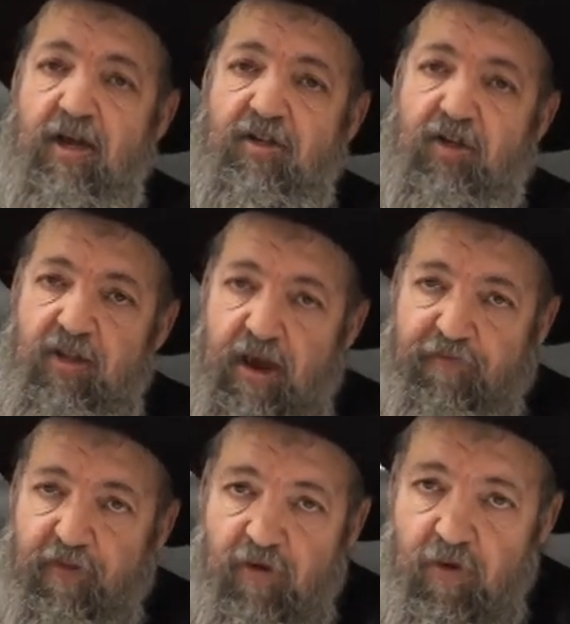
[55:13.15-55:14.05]
So
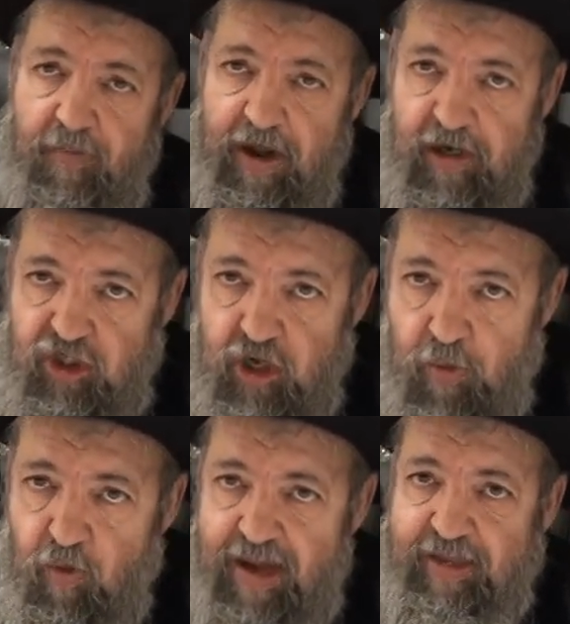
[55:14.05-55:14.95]
therefore, the Rabbi
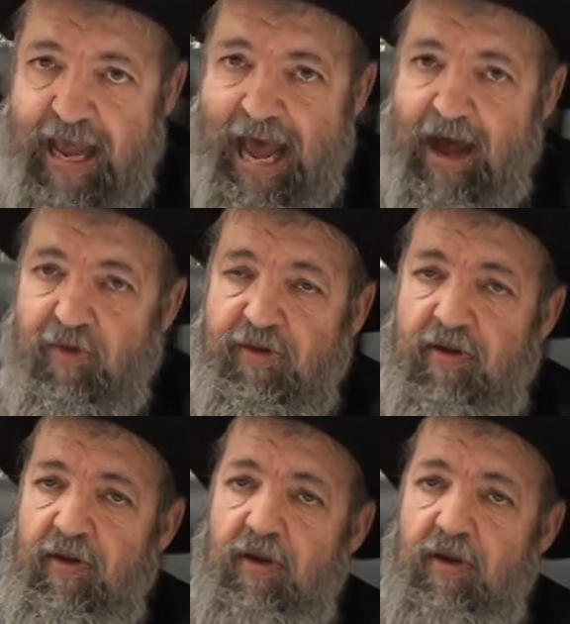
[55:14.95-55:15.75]
Shalom went out